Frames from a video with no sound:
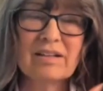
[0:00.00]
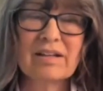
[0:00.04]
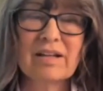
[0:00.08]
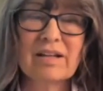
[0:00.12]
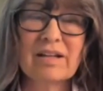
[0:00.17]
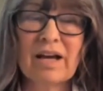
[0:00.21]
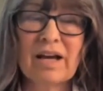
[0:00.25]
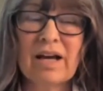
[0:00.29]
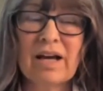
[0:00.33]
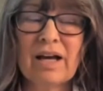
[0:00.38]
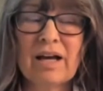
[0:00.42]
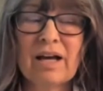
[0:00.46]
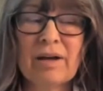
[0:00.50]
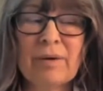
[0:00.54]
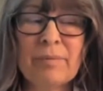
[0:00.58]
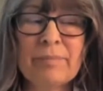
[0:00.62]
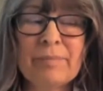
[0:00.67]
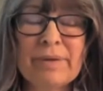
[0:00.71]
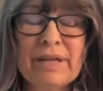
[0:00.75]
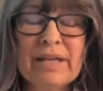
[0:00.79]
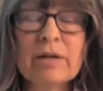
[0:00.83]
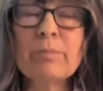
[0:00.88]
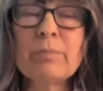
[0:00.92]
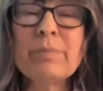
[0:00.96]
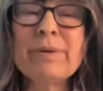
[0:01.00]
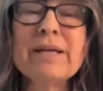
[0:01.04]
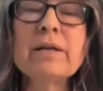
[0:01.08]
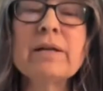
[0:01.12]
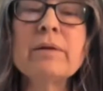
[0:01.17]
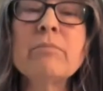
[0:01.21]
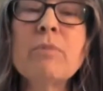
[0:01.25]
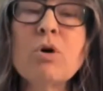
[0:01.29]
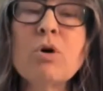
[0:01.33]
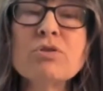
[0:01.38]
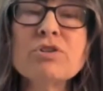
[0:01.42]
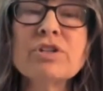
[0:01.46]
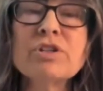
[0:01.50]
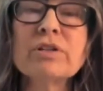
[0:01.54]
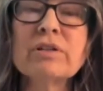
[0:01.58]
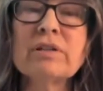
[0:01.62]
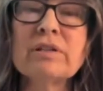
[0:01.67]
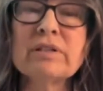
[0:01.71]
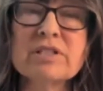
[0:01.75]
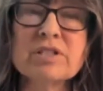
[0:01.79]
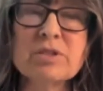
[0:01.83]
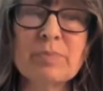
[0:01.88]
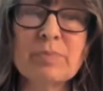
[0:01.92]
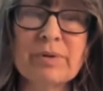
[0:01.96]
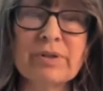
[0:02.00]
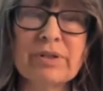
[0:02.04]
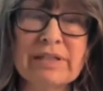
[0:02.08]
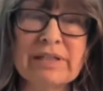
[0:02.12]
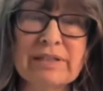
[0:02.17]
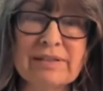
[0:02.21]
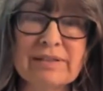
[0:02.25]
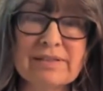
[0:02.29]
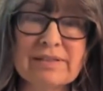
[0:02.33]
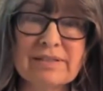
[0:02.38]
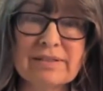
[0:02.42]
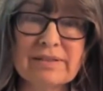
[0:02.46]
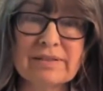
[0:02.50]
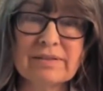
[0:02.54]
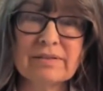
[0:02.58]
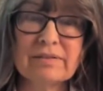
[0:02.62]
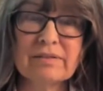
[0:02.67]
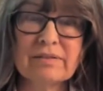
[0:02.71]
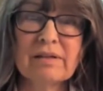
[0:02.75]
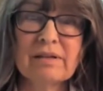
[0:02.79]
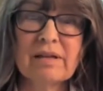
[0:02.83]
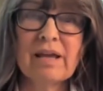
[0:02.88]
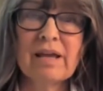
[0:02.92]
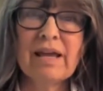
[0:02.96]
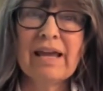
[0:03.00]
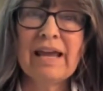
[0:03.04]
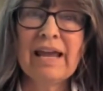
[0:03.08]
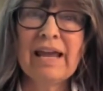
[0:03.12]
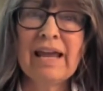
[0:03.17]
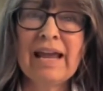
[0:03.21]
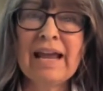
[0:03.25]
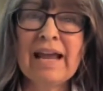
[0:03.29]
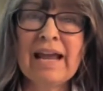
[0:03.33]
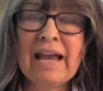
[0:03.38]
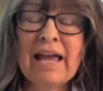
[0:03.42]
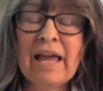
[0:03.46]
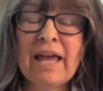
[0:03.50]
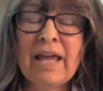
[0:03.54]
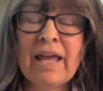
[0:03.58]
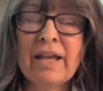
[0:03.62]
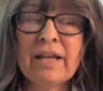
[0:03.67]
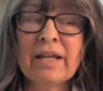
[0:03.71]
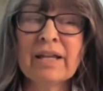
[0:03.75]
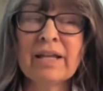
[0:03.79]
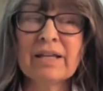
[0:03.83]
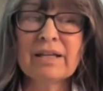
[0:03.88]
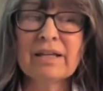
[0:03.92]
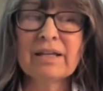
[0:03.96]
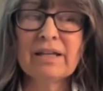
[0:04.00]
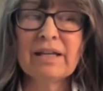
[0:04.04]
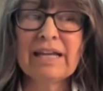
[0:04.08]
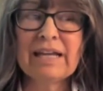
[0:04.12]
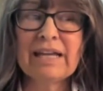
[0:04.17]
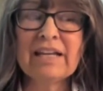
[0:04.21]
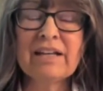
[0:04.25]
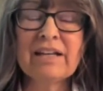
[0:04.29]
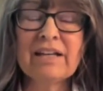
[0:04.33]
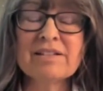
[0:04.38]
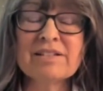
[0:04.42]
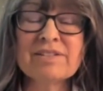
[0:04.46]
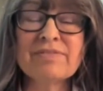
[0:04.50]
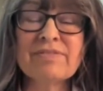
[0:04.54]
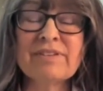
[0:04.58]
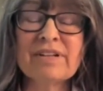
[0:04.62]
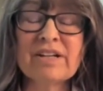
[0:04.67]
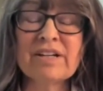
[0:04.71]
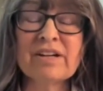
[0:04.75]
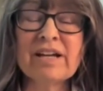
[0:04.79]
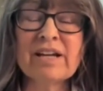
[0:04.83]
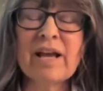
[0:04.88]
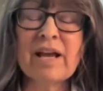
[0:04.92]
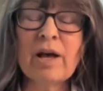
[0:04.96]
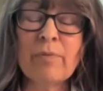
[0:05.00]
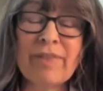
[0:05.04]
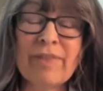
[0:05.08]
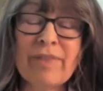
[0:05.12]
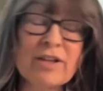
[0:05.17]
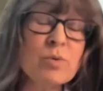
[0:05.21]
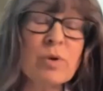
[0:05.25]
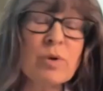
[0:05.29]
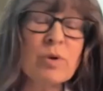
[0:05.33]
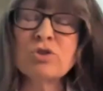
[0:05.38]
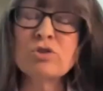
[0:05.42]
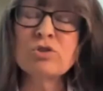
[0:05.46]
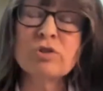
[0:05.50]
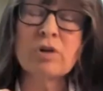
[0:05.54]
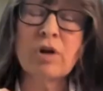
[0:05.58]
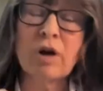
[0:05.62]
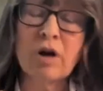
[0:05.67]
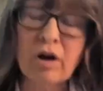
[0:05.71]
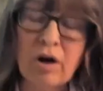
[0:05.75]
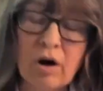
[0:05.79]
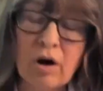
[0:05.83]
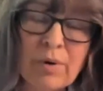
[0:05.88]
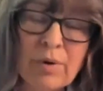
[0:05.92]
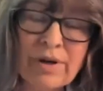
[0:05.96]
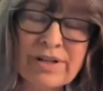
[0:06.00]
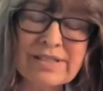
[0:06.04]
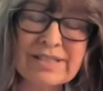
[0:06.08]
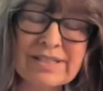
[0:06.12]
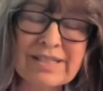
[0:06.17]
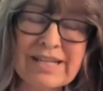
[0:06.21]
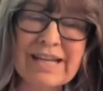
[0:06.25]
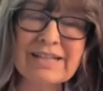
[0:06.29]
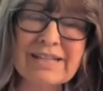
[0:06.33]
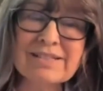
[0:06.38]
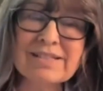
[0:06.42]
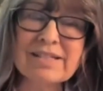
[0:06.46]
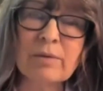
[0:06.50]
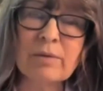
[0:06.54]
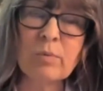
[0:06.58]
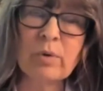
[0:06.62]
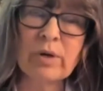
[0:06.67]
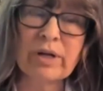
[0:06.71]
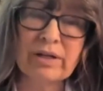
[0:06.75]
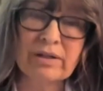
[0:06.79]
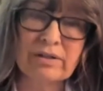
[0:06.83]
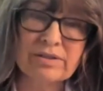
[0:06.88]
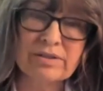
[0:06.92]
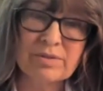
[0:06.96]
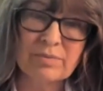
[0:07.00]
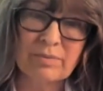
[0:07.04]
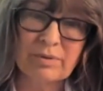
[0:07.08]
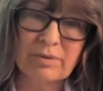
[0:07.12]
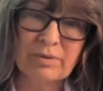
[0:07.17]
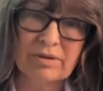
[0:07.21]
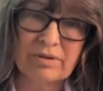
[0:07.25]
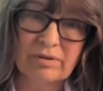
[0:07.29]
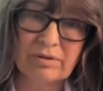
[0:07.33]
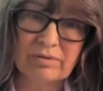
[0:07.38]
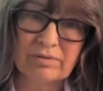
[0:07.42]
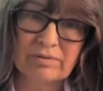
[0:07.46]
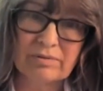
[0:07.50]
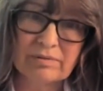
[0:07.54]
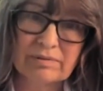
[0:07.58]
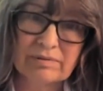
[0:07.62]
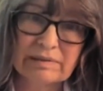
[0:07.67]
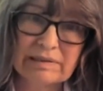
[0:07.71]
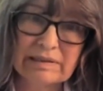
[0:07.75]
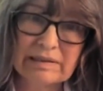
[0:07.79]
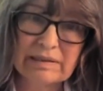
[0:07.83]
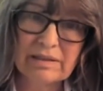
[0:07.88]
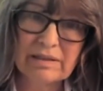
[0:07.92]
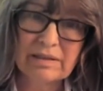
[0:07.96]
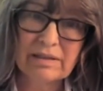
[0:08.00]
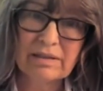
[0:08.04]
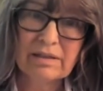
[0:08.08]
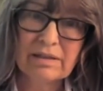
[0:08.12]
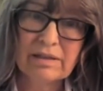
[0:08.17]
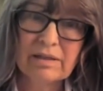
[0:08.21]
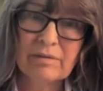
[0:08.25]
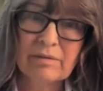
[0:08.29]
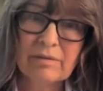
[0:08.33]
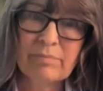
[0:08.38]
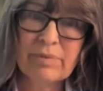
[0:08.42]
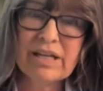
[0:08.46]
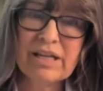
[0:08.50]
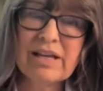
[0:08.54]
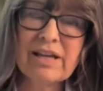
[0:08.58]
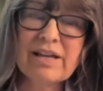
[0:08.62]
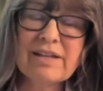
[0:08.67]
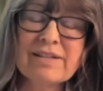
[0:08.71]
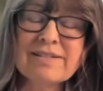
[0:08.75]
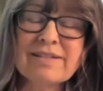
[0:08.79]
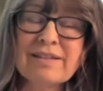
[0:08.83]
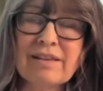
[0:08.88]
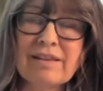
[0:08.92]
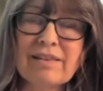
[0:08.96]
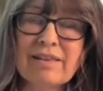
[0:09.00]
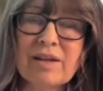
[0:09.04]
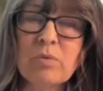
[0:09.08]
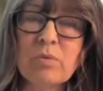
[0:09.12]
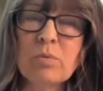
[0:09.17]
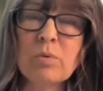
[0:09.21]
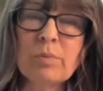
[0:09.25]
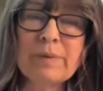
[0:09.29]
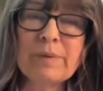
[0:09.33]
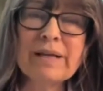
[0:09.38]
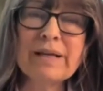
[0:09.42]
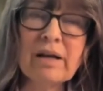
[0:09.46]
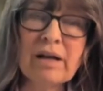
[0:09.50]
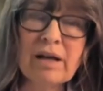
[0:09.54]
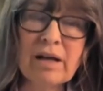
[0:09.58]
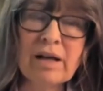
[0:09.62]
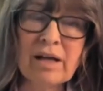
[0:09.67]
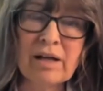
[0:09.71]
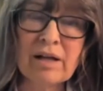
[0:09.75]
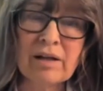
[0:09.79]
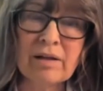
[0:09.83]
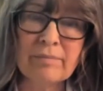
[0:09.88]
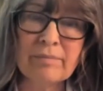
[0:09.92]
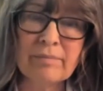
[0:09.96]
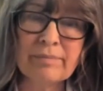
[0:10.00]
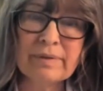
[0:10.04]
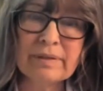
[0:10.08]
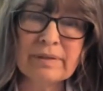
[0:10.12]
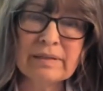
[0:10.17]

It'll be an emotional experience, and it is very helpful. That's why you should always take someone else with you, because they will be calm